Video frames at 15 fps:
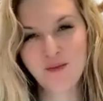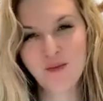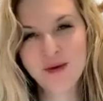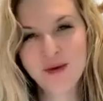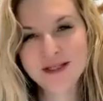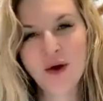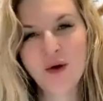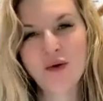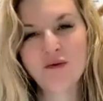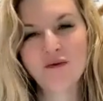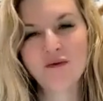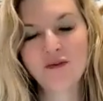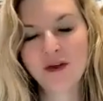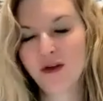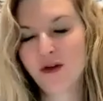We so
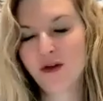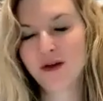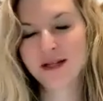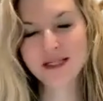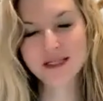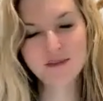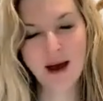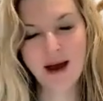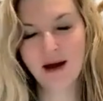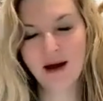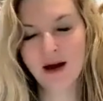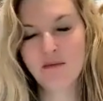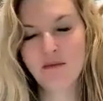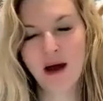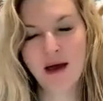feel
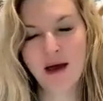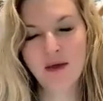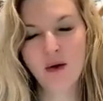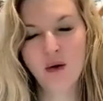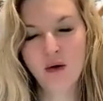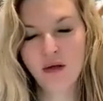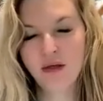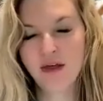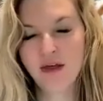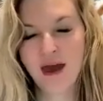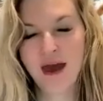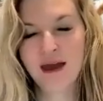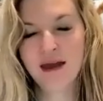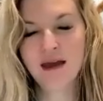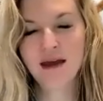inspired by the whole
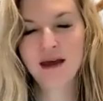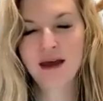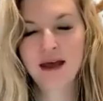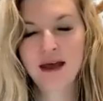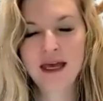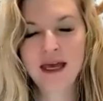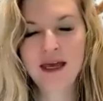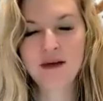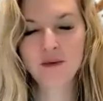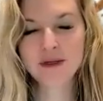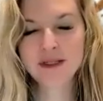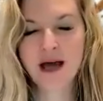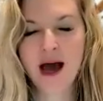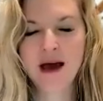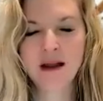thing. It
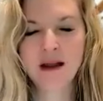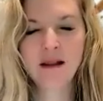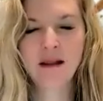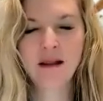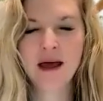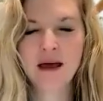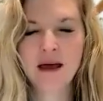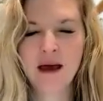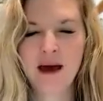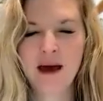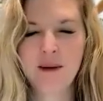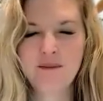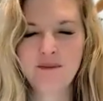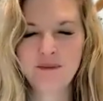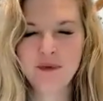was kind of like
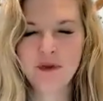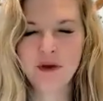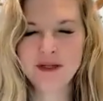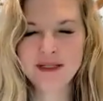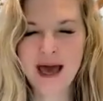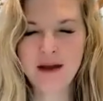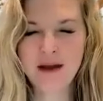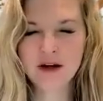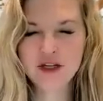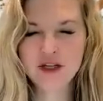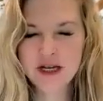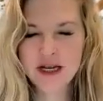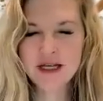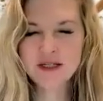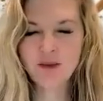there's
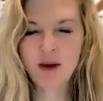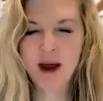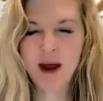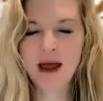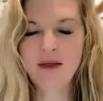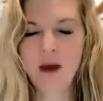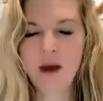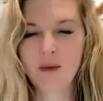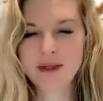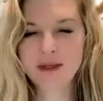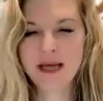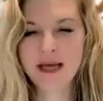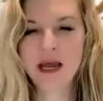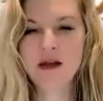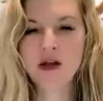energies, right, that would
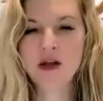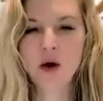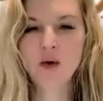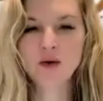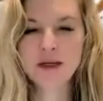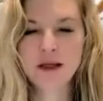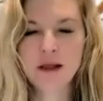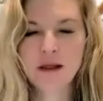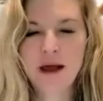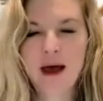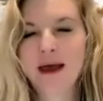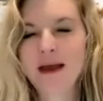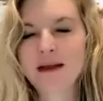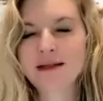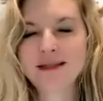say no to the
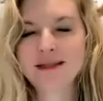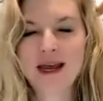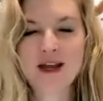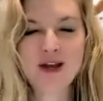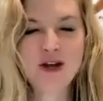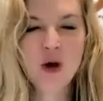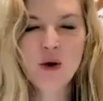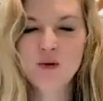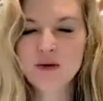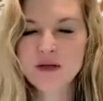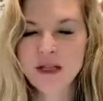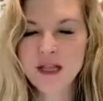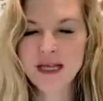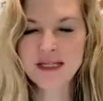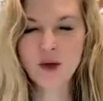light and say no
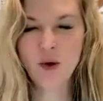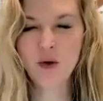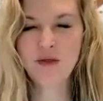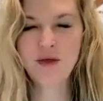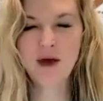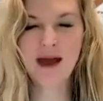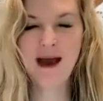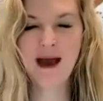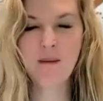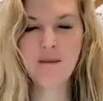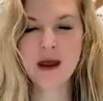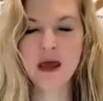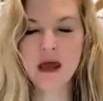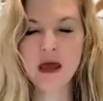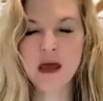to this whole thing
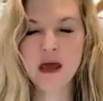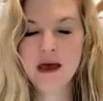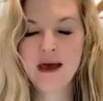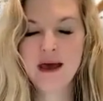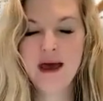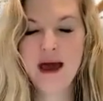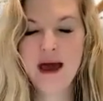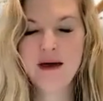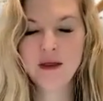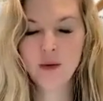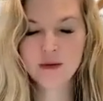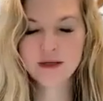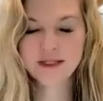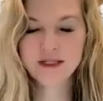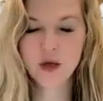happening. And there
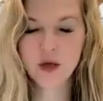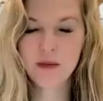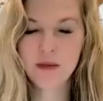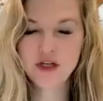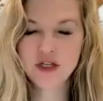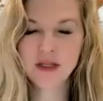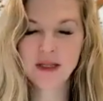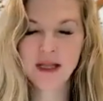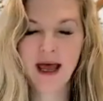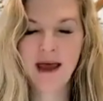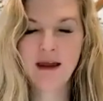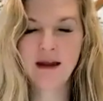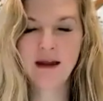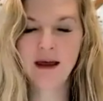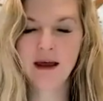was so much
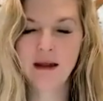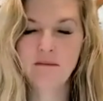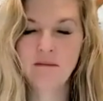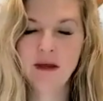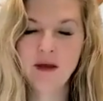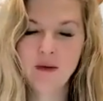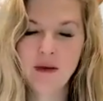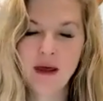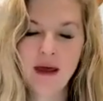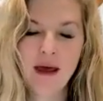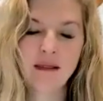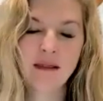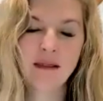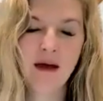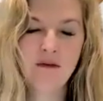light and beauty
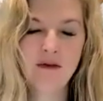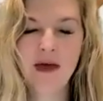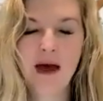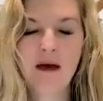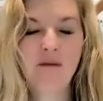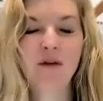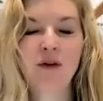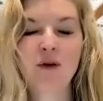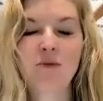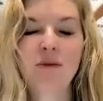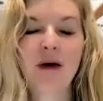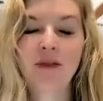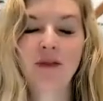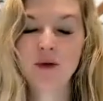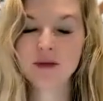and love in that room
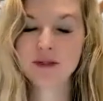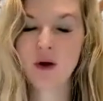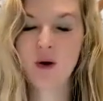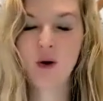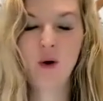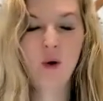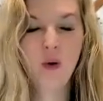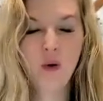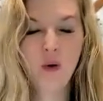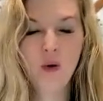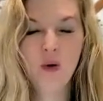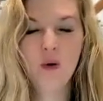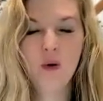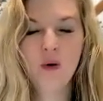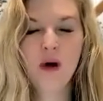that there was a
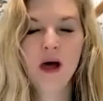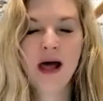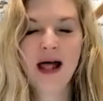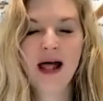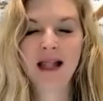whole